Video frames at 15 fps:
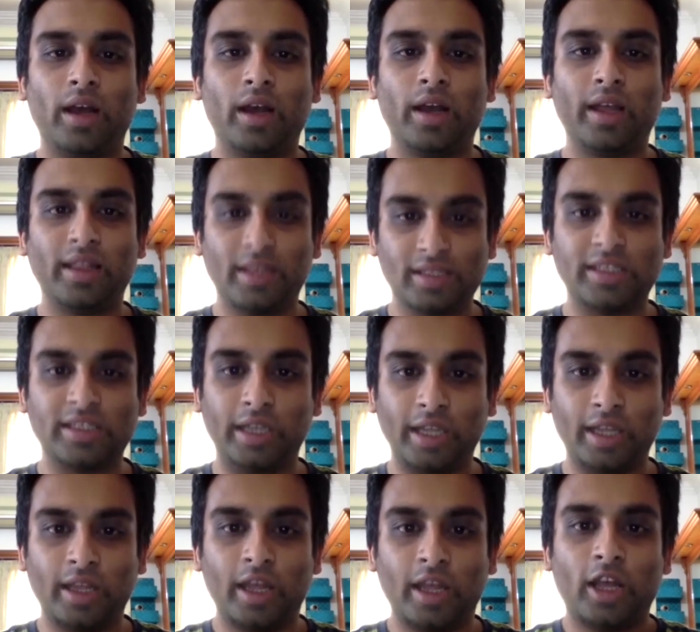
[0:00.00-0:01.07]
in the
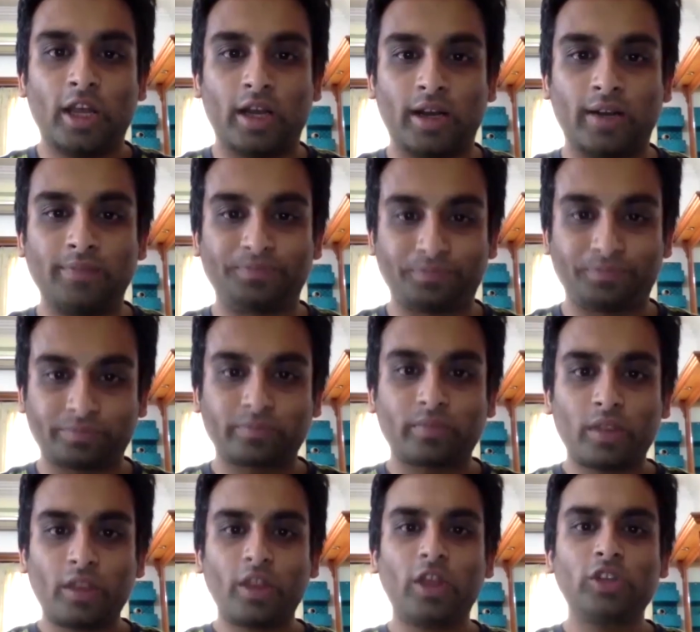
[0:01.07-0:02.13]
city.
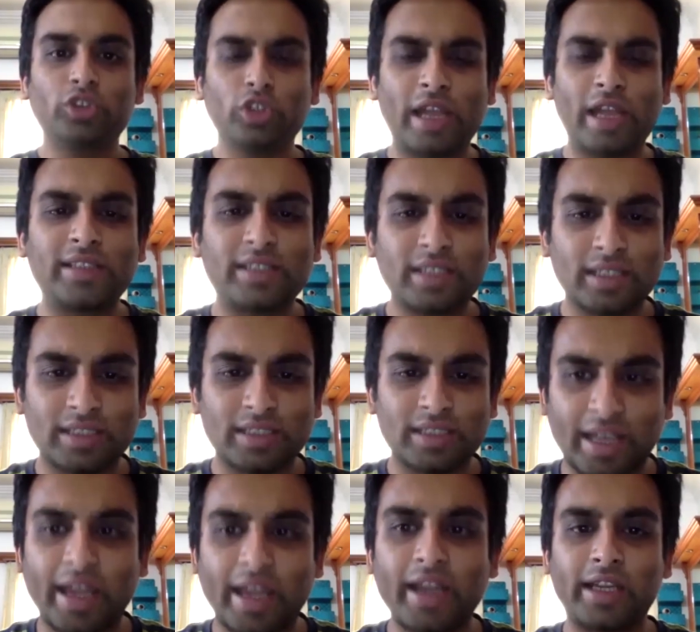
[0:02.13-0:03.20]
So that's the
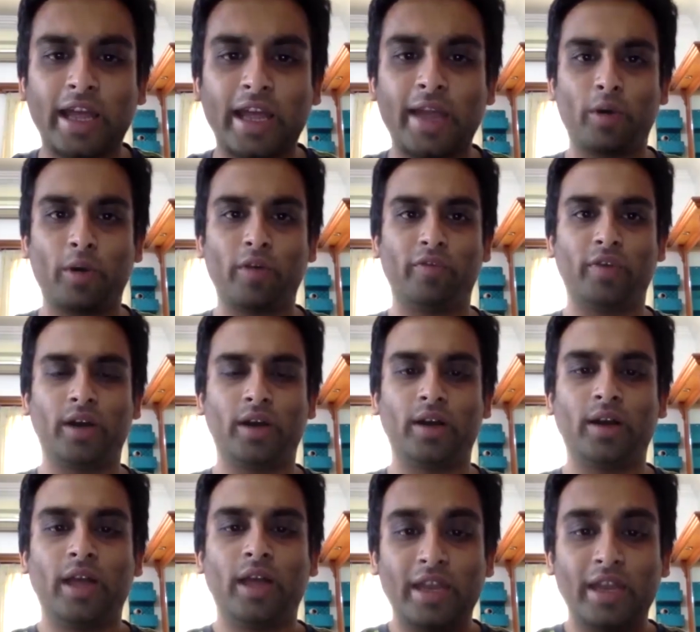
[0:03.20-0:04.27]
second type of
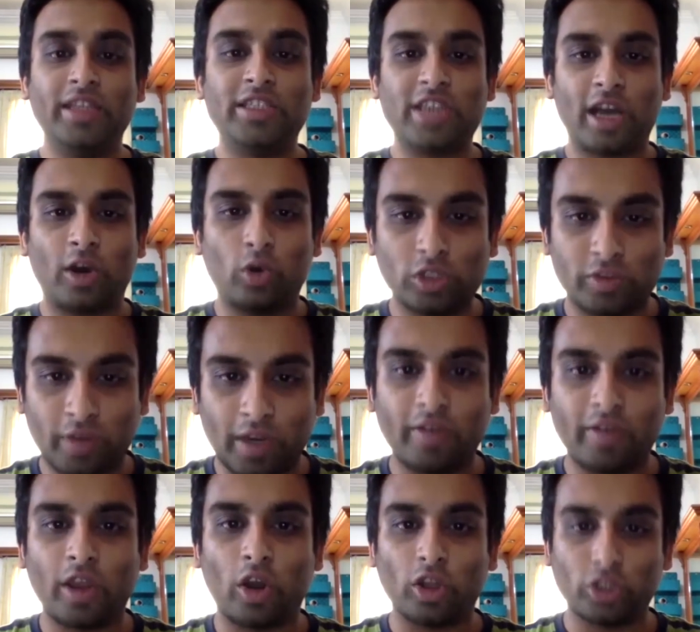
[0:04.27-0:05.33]
ninja who's very,
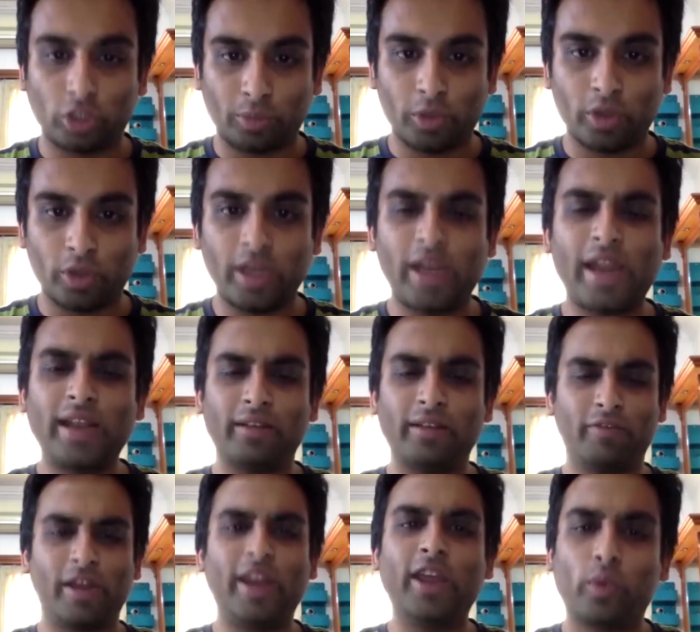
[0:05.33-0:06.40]
very entrepreneurial. And
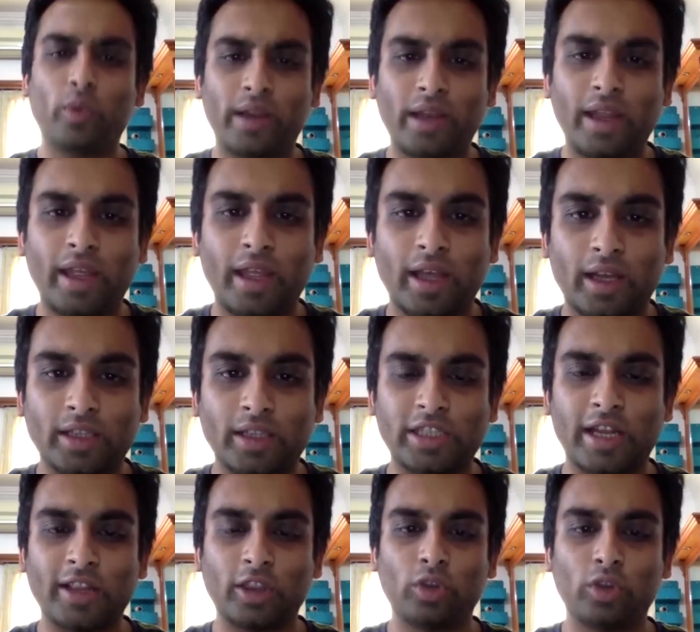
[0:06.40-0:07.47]
very quickly,
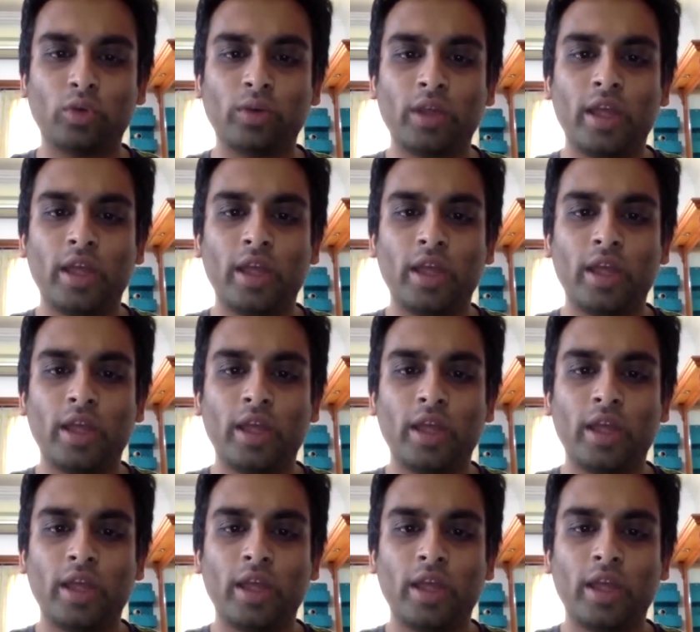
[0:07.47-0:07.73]
Shantanu,